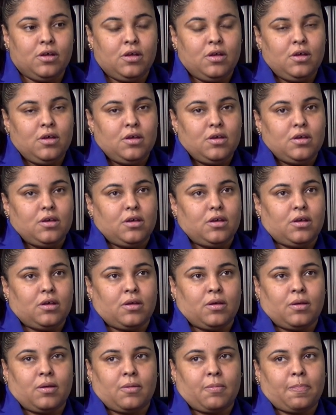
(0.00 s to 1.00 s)

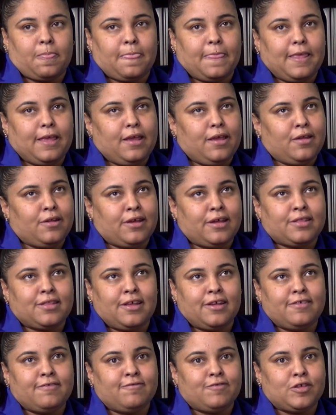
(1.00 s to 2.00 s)
And at
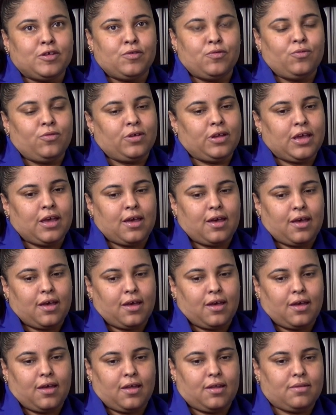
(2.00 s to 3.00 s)
that event, we
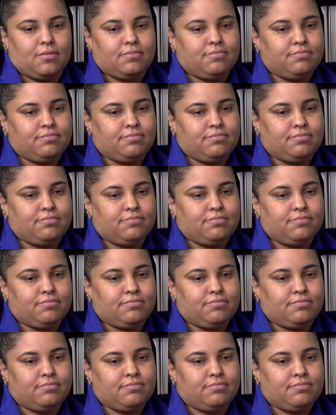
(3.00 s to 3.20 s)
had